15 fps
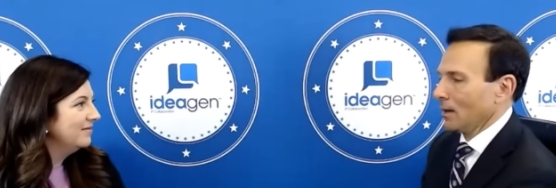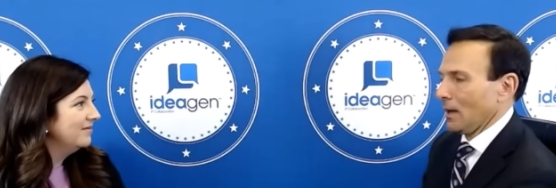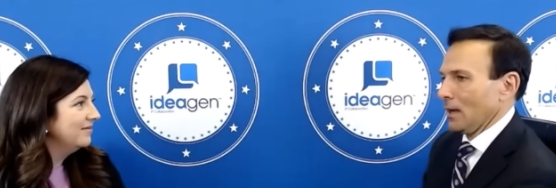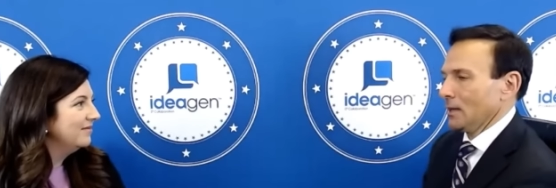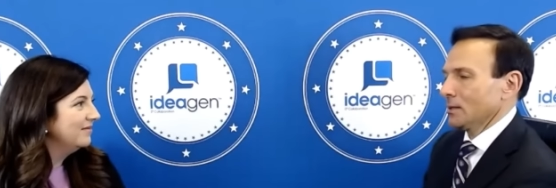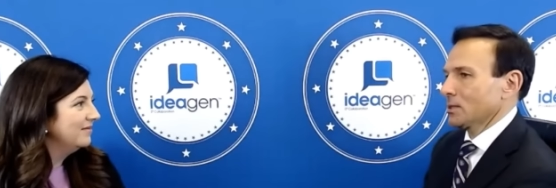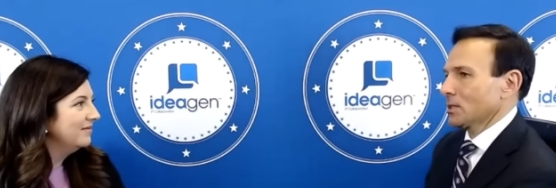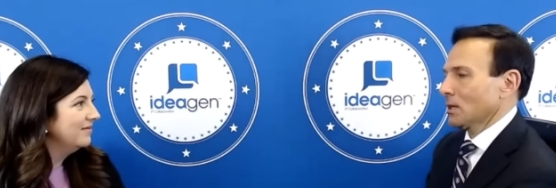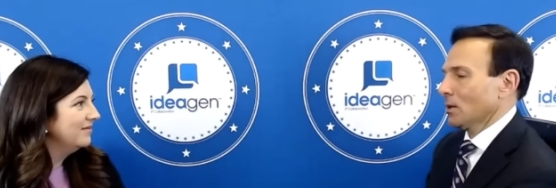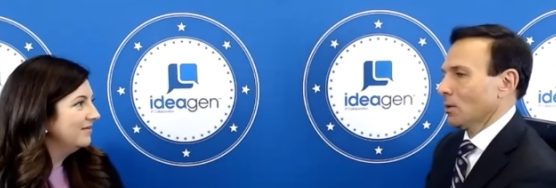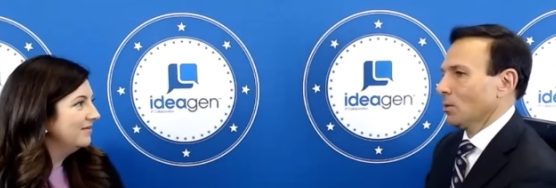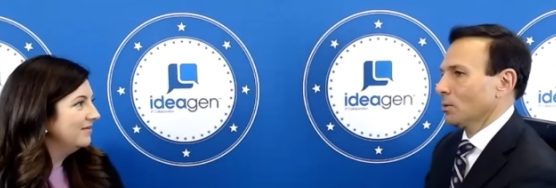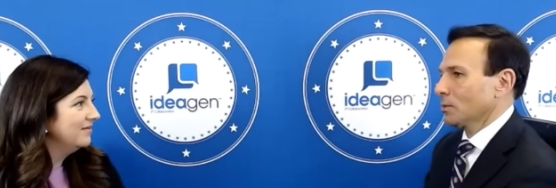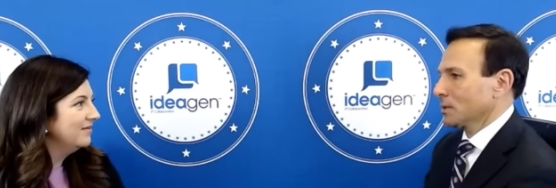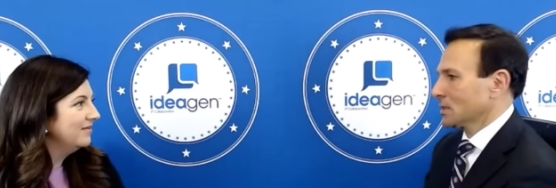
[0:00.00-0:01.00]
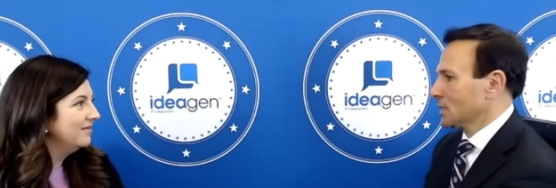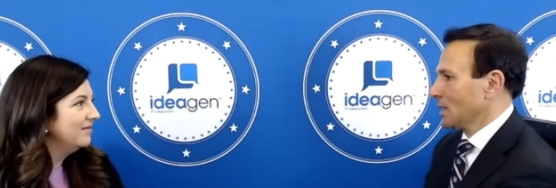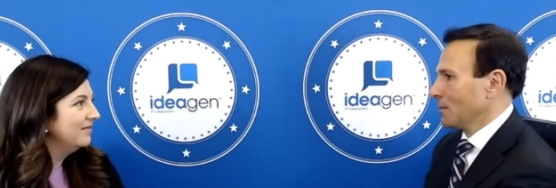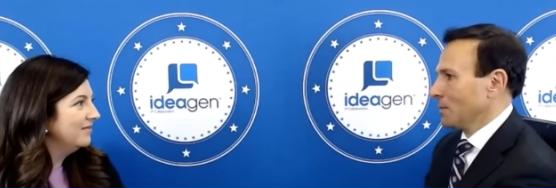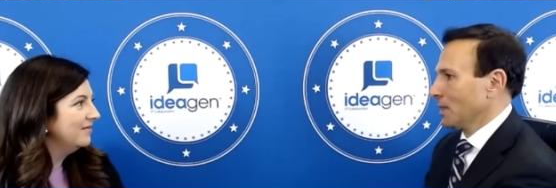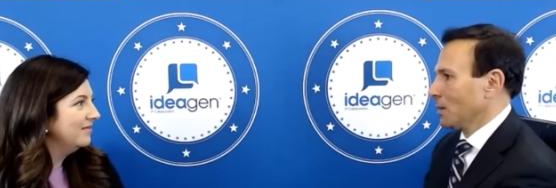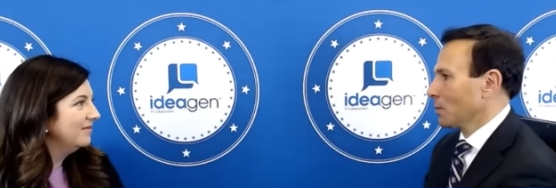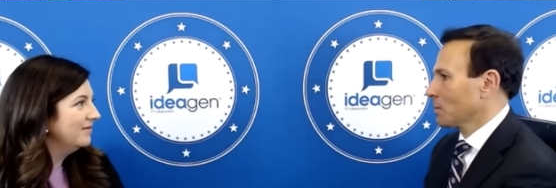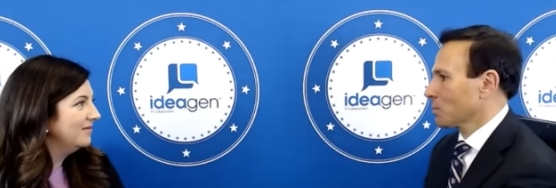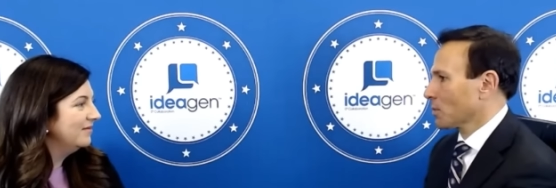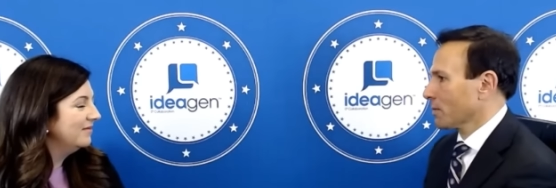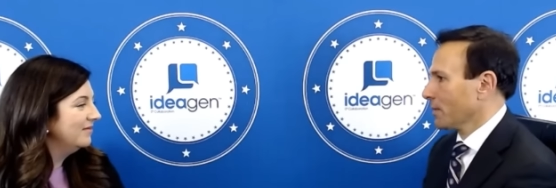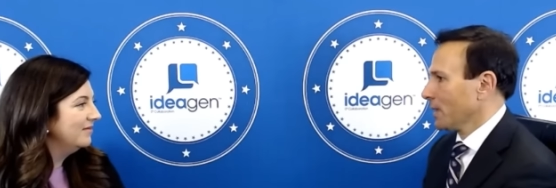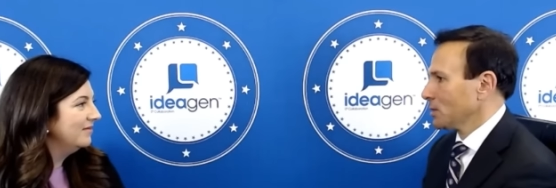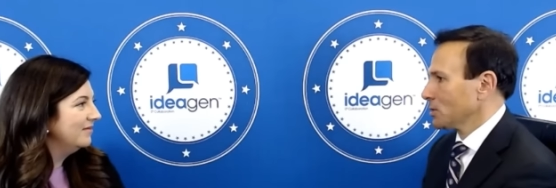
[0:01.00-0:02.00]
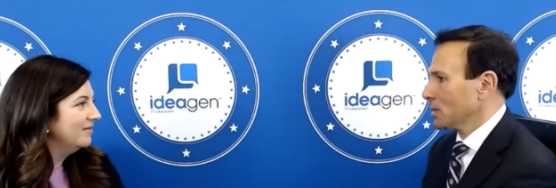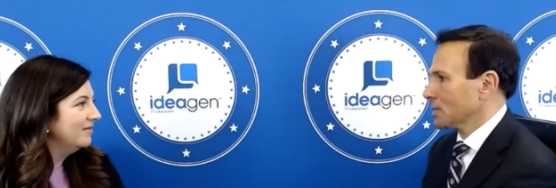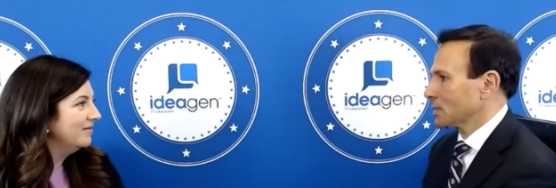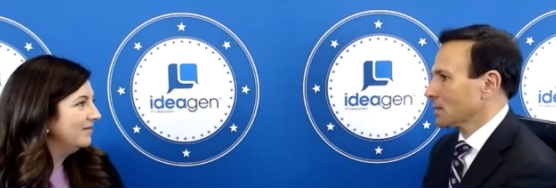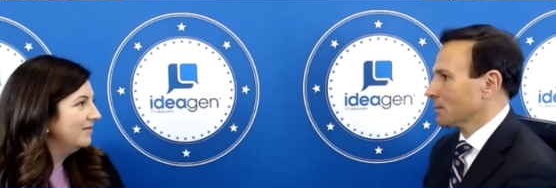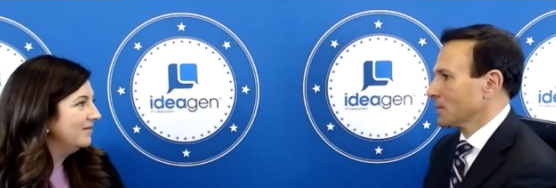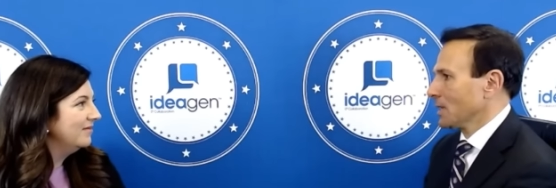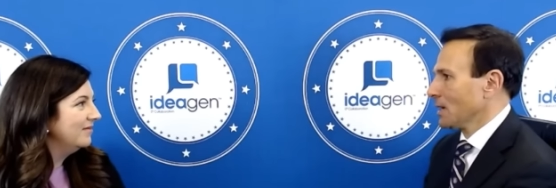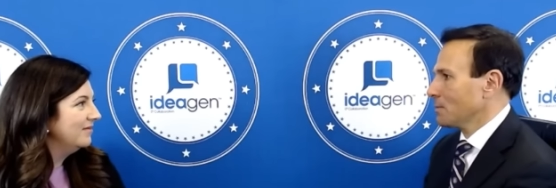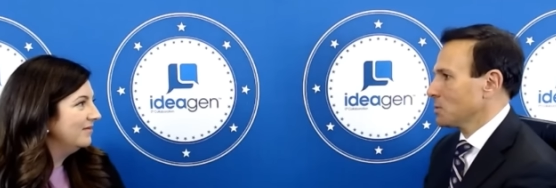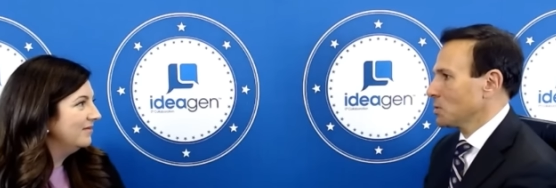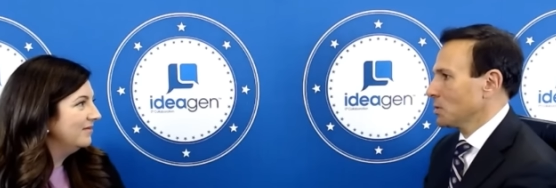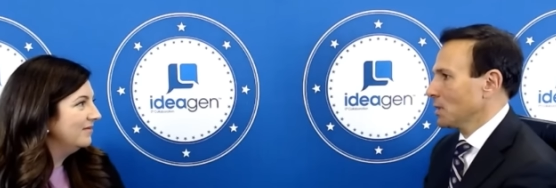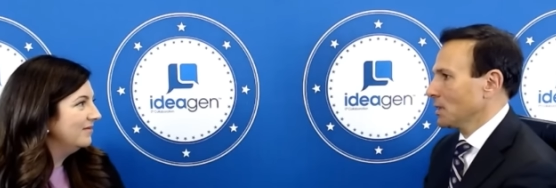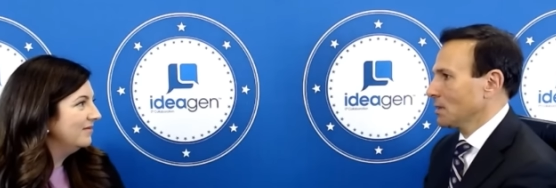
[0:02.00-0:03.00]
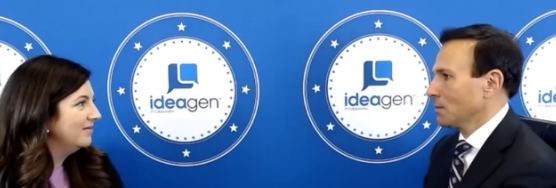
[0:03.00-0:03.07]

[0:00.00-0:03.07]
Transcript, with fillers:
Speaker 1: And so, same thing with professions. Sometimes you need